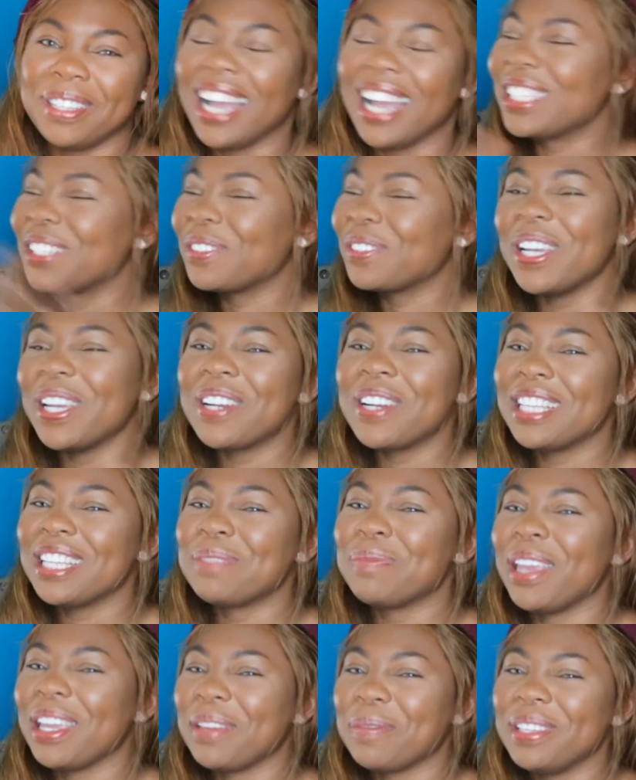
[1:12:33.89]
I swear you guys
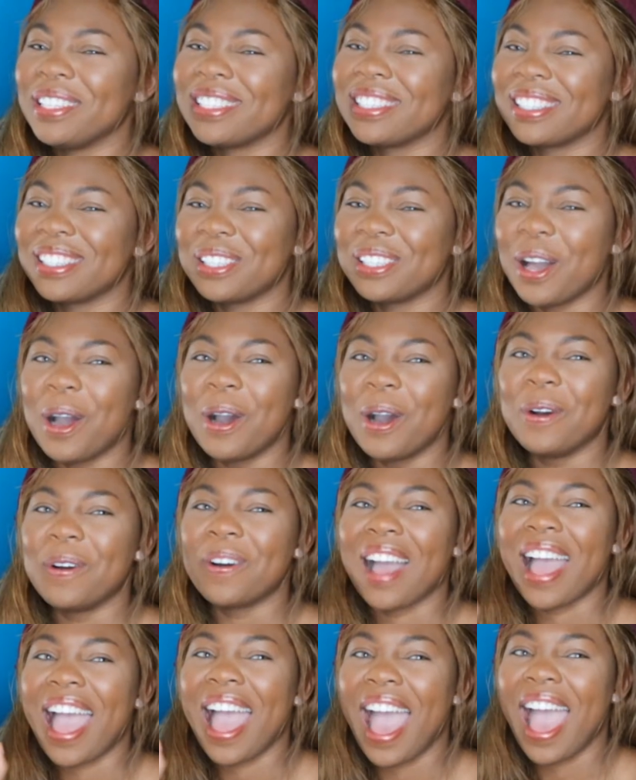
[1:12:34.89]
make me so
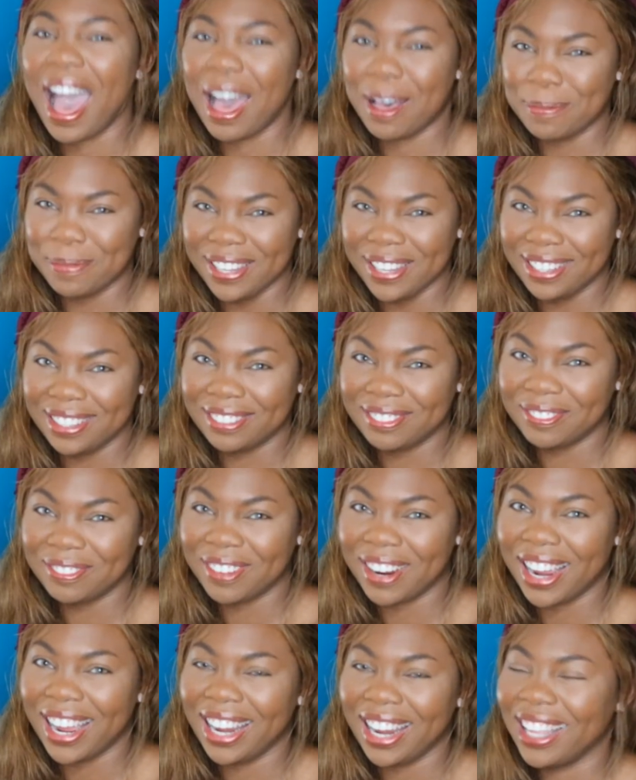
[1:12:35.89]
happy,
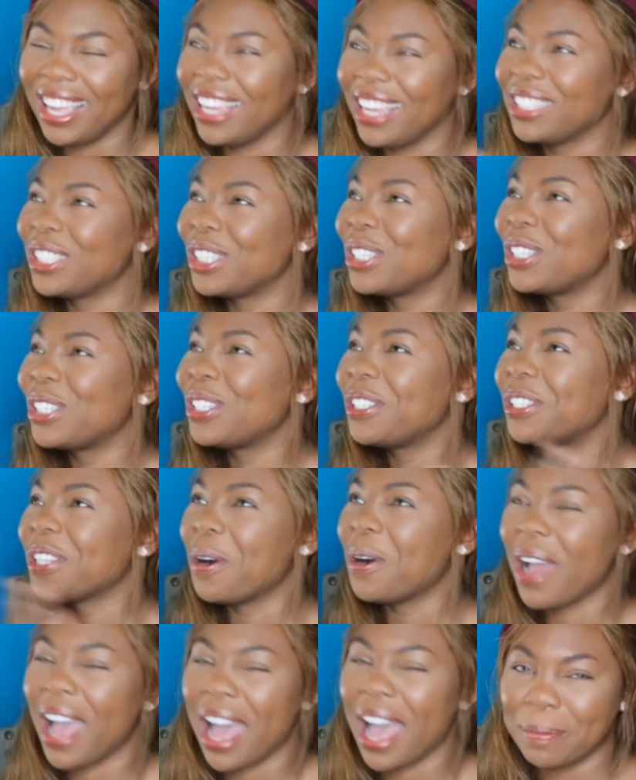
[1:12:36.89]
right? Like
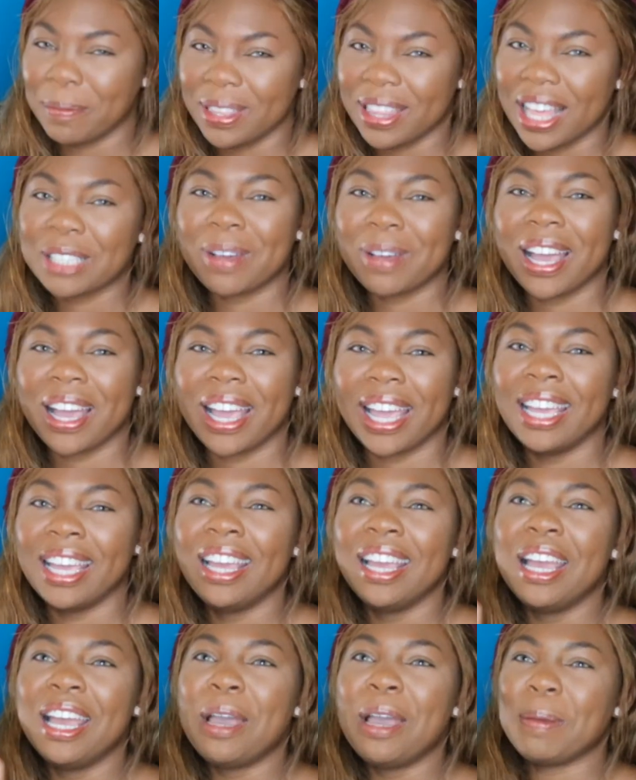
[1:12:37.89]
so happy. That's why
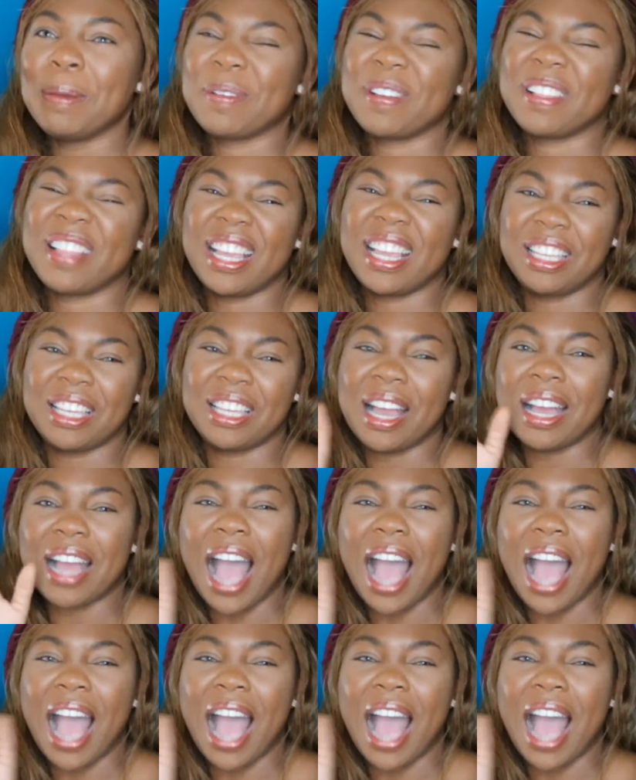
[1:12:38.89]
people are like,